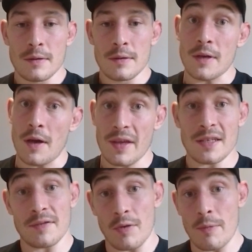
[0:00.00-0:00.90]
So this
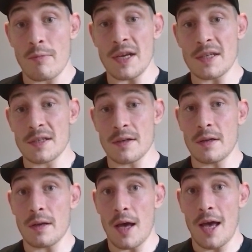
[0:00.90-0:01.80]
is from a
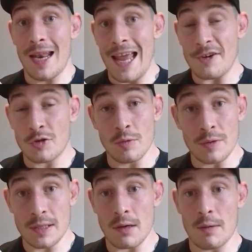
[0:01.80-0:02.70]
recent uh, electrical
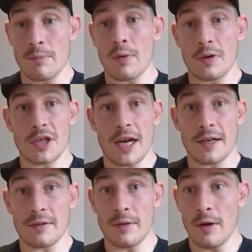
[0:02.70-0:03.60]
design
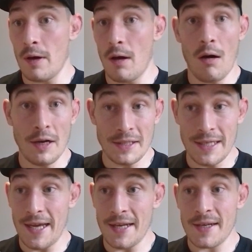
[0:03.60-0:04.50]
project that I
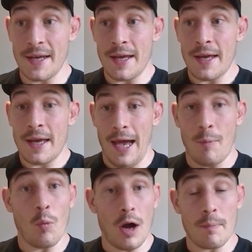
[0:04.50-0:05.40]
did.
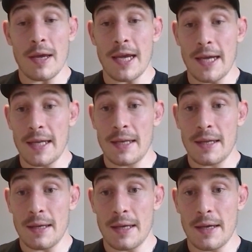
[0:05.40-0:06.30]
And what I
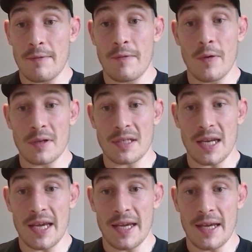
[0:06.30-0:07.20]
mean,
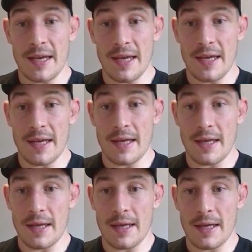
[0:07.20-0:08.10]
firstly,
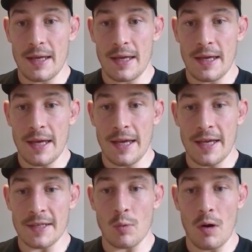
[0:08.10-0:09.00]

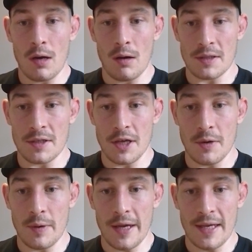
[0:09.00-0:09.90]
is what I like to
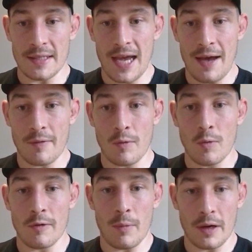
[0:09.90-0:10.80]
do is have
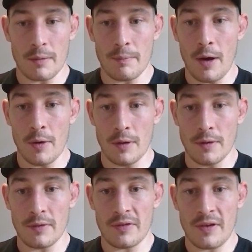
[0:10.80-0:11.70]
all of my
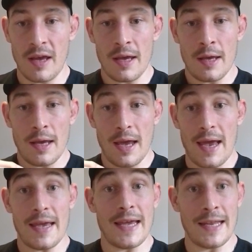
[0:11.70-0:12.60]
components
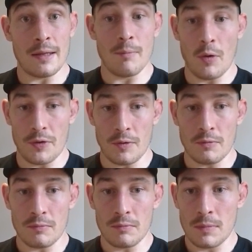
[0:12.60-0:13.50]
in the model.